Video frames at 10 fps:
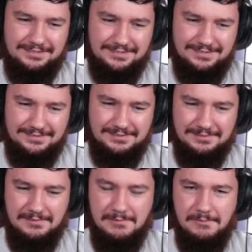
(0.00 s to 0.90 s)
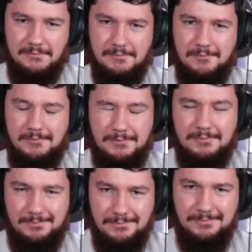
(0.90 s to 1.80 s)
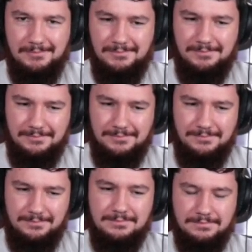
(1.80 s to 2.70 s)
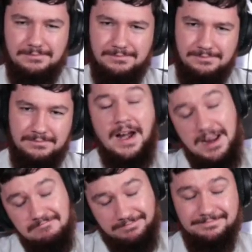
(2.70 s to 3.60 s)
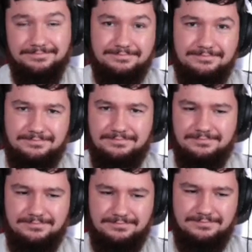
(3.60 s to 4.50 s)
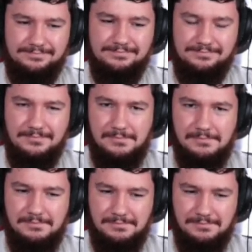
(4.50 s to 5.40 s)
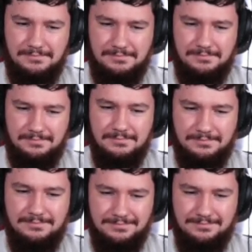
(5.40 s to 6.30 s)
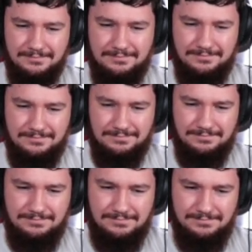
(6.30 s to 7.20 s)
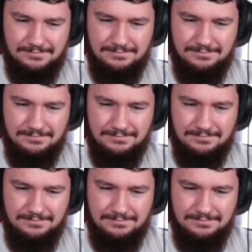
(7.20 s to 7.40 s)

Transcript: (silent)